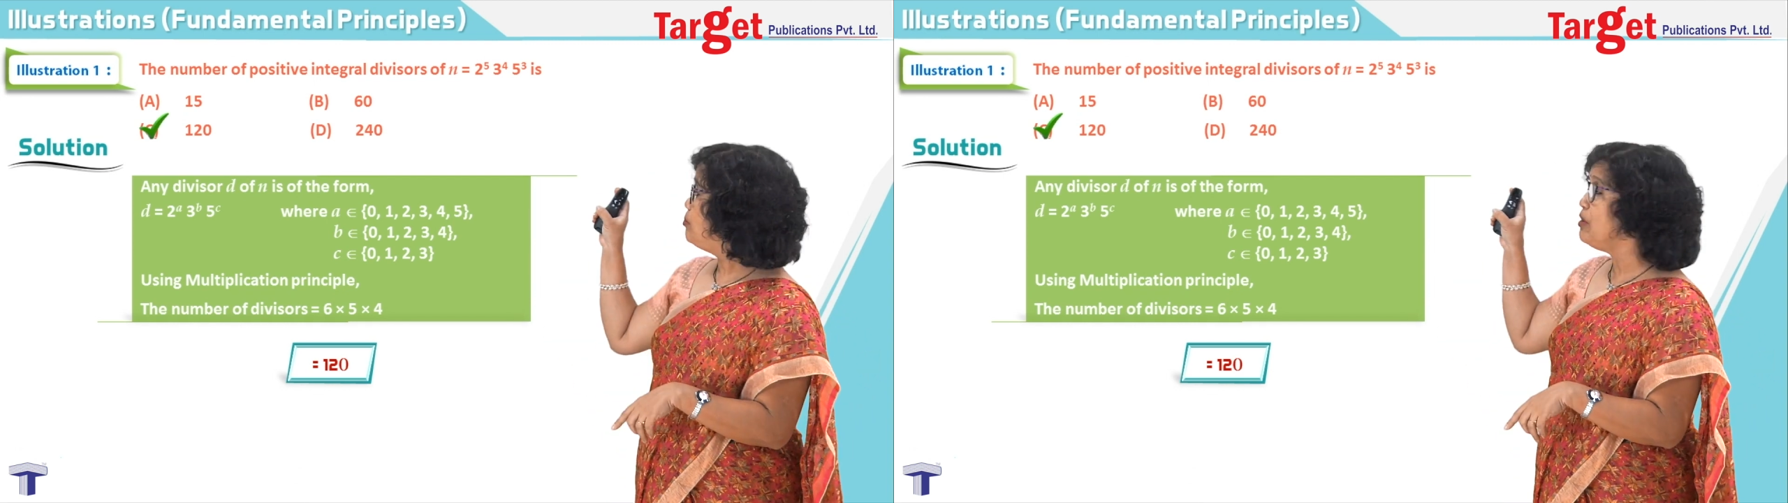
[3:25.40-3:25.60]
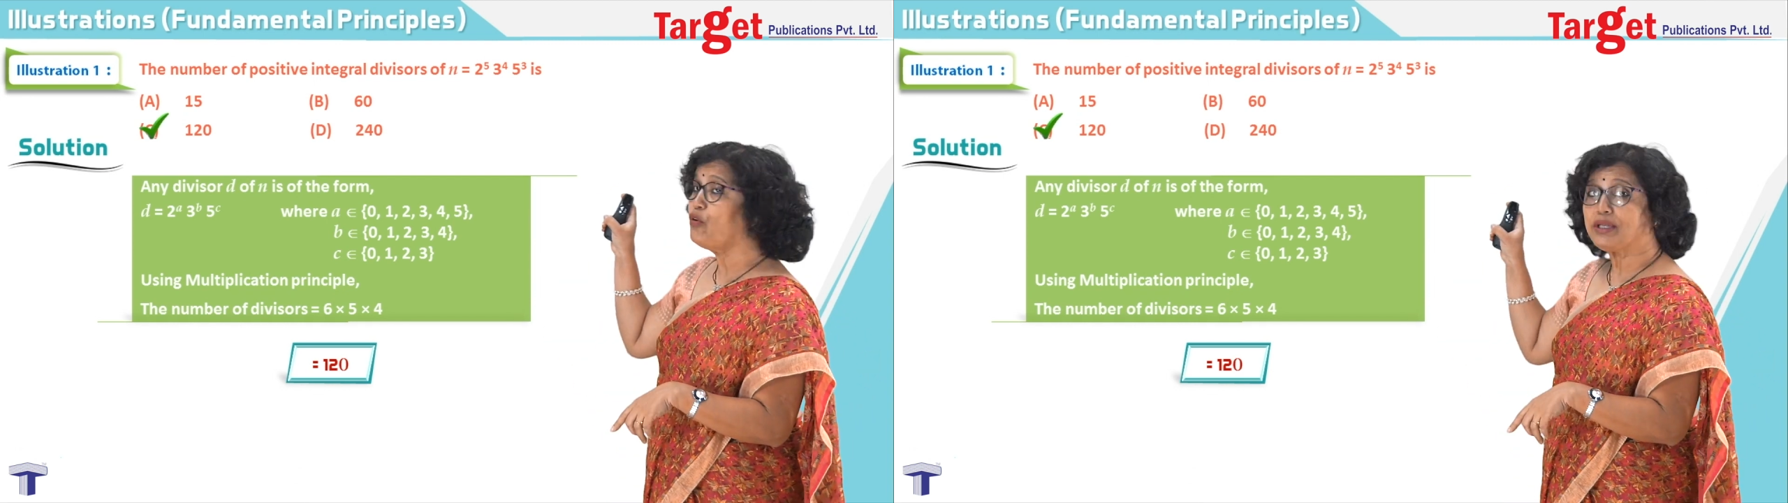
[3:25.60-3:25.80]

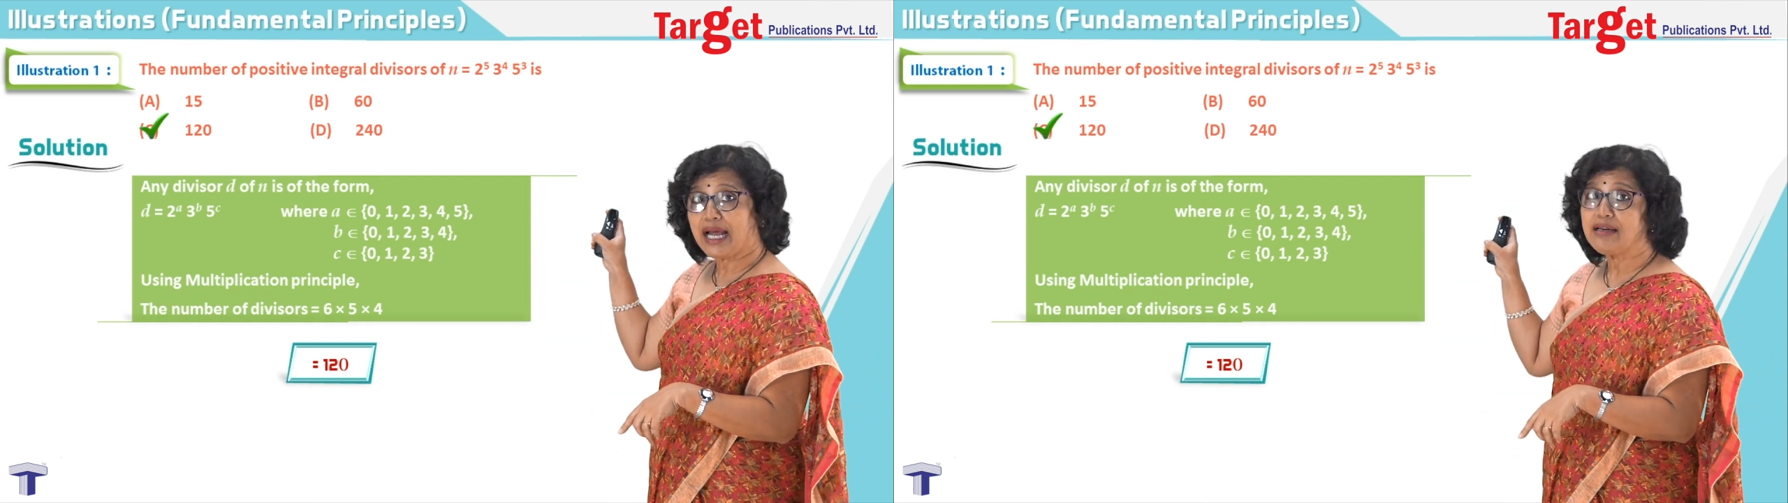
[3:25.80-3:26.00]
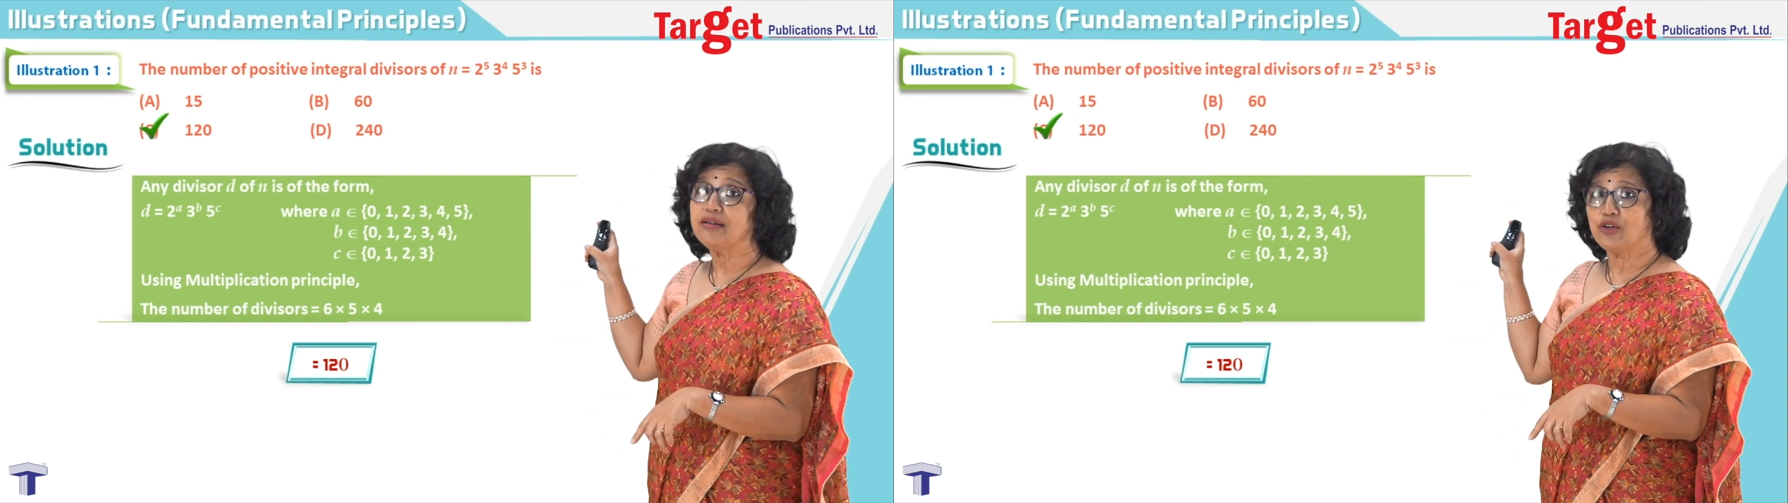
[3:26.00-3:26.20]
Before
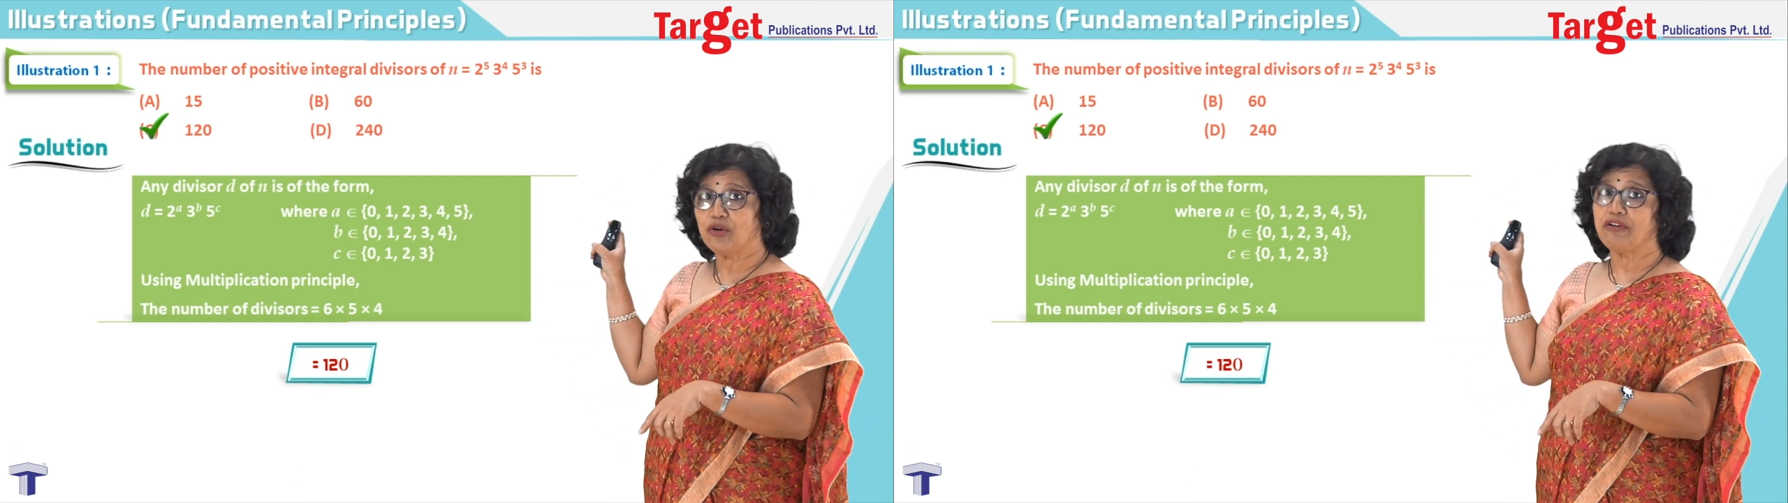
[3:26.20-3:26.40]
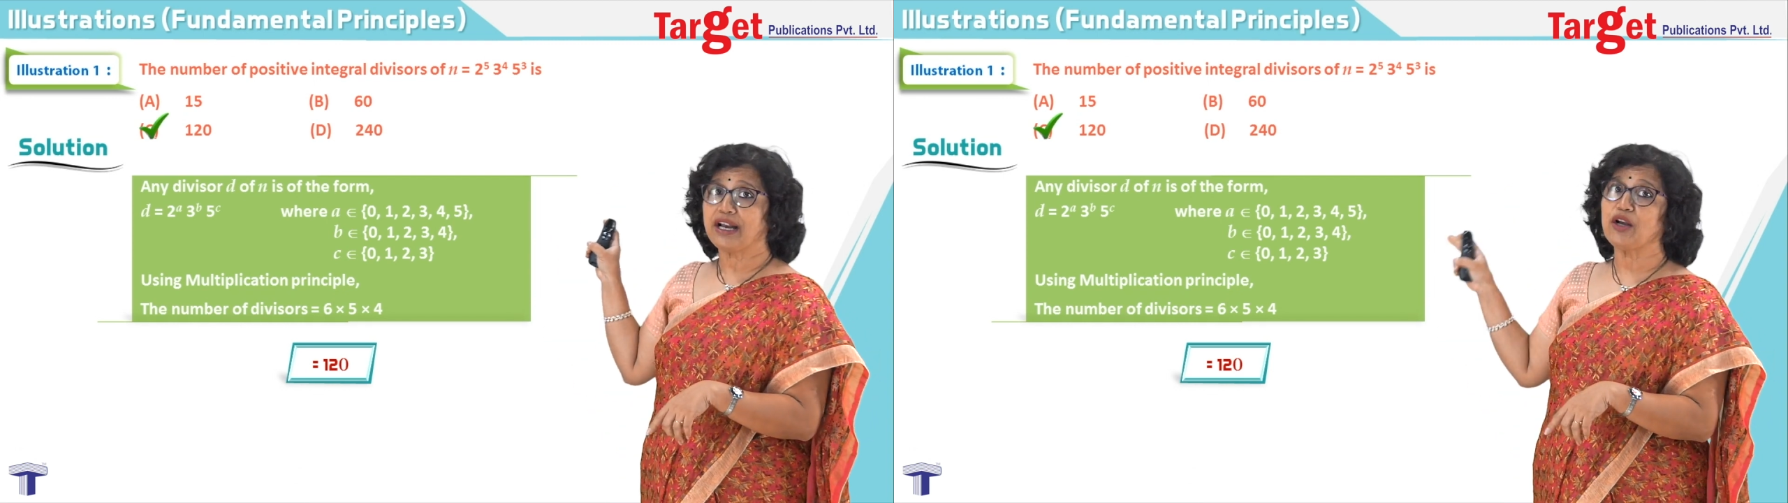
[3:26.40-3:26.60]
that,
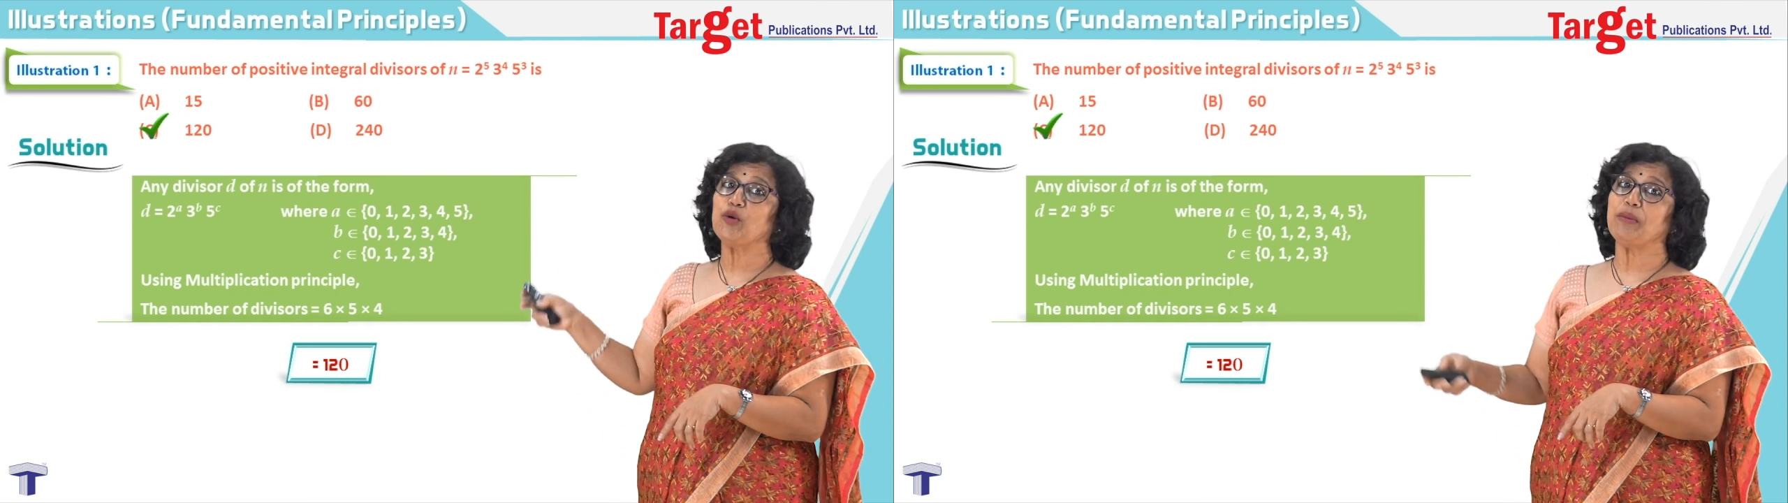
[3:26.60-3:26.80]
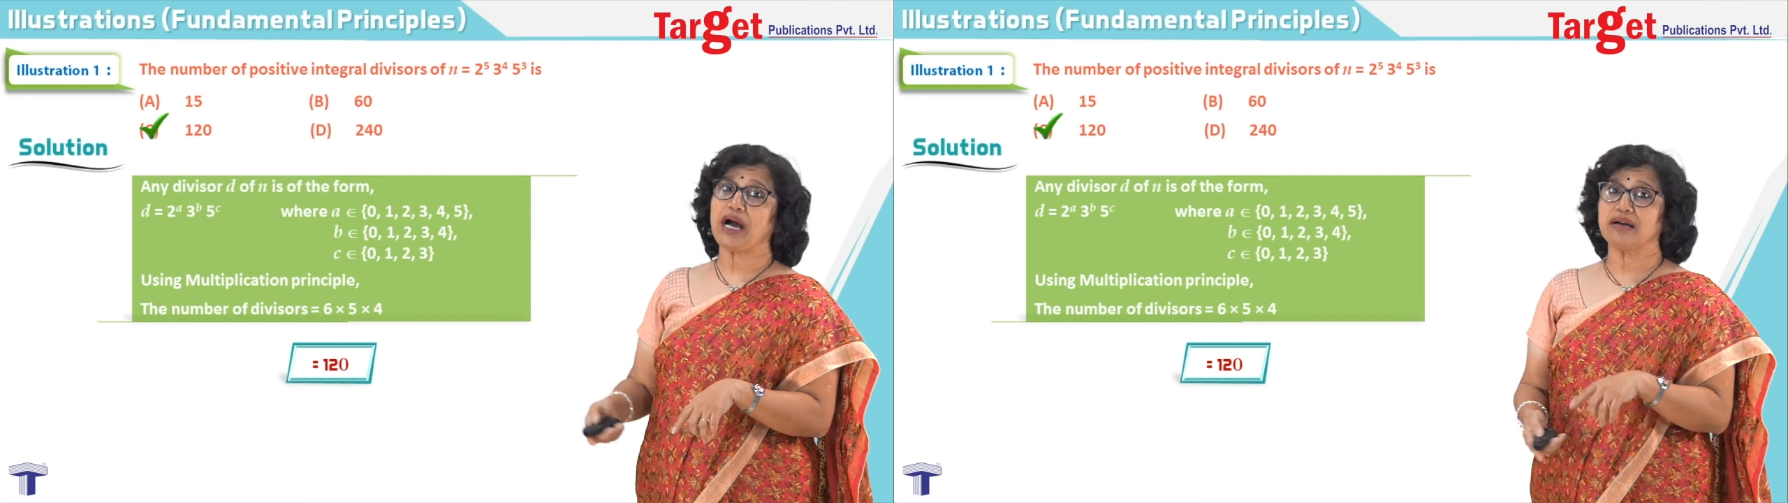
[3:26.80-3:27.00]
don't forget
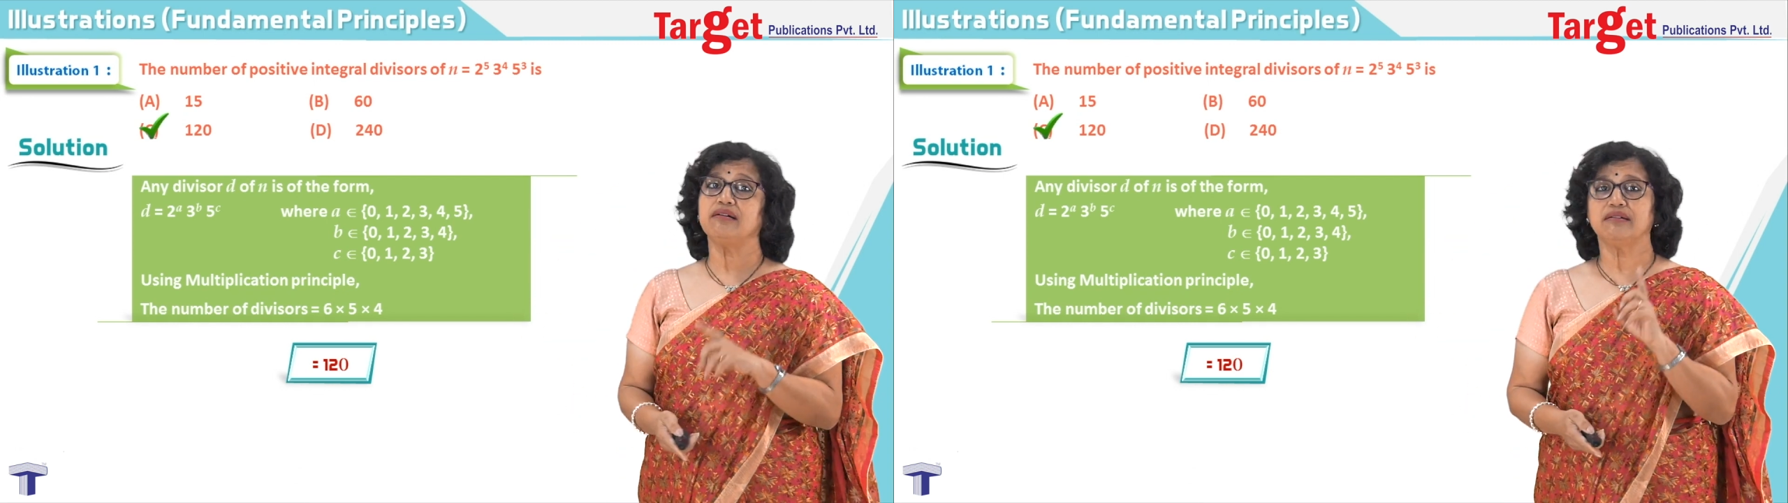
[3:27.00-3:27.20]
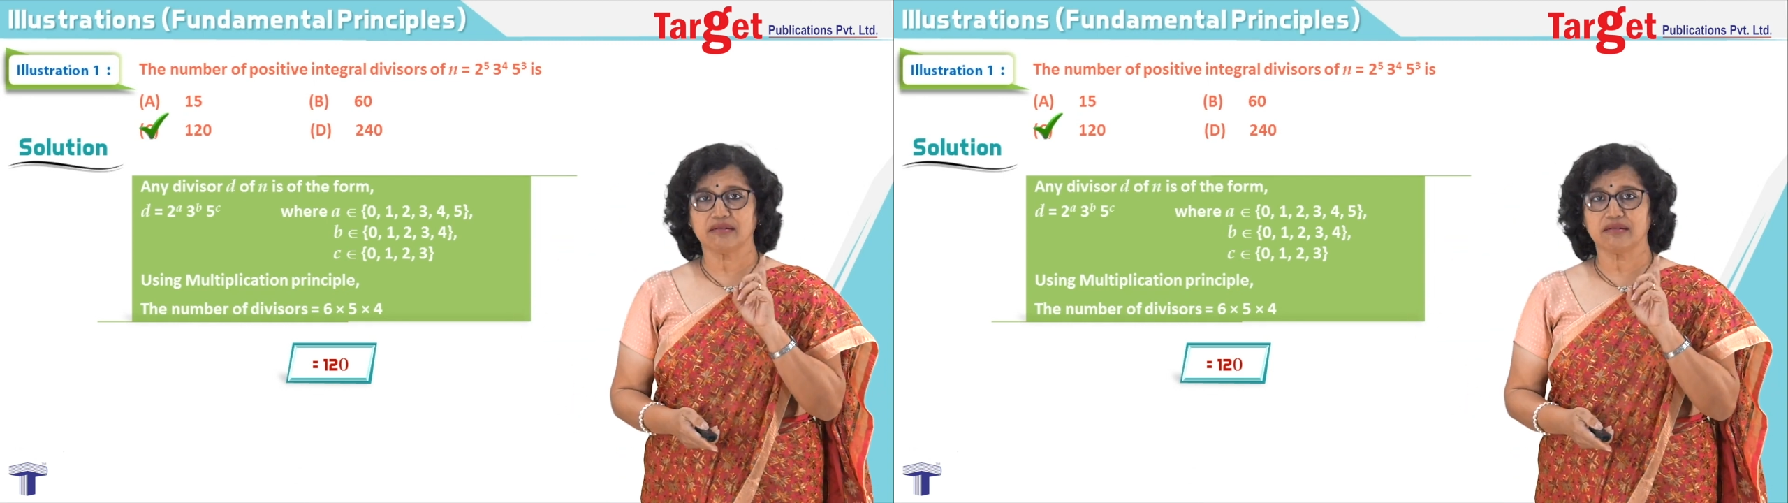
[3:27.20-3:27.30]
to mark.